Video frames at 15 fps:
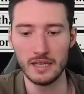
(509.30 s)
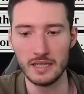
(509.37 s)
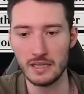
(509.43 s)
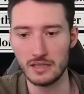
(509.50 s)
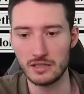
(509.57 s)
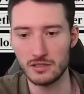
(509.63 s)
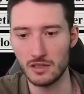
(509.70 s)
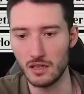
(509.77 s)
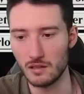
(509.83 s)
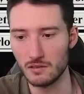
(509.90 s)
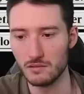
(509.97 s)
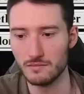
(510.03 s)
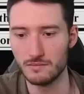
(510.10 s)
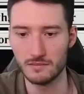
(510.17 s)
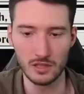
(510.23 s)

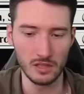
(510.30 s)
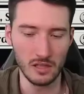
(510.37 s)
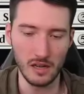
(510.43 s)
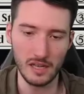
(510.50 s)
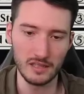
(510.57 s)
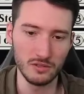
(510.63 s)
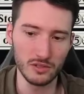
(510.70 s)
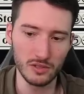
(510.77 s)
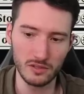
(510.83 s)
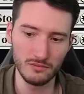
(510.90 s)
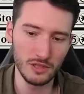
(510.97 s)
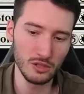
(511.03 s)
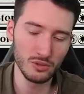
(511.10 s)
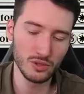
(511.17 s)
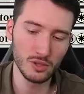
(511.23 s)
So, you know, we
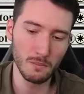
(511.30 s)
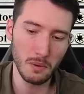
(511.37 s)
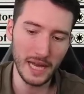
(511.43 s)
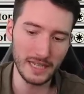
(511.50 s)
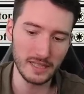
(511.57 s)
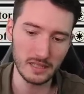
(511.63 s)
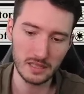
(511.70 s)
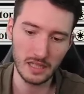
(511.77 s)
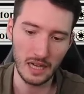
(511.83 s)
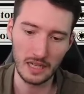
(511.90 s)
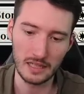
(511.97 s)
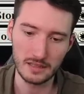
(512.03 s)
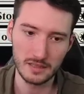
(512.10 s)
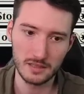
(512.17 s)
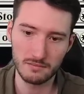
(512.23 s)
used to play this
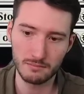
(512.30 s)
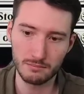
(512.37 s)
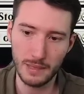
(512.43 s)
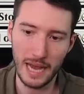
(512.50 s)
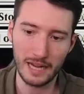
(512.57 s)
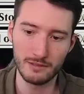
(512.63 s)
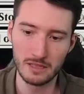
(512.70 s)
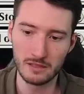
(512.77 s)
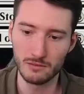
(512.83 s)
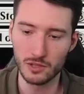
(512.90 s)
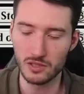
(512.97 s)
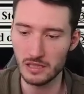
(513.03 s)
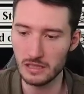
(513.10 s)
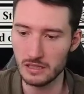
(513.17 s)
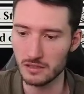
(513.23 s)
card back when it
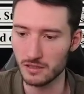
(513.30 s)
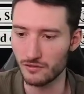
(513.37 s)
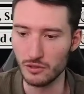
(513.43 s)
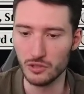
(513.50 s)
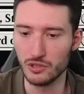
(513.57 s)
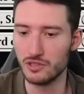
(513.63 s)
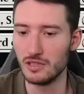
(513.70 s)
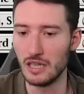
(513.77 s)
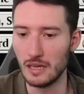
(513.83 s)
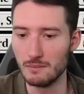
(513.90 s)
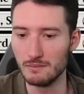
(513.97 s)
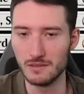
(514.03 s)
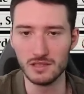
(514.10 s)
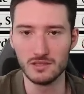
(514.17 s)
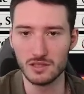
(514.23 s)
was legal the first
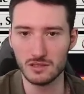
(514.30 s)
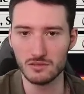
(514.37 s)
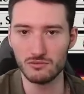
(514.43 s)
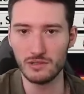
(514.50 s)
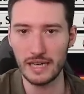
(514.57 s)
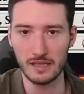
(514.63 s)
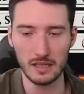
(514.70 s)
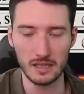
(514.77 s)
time in just regular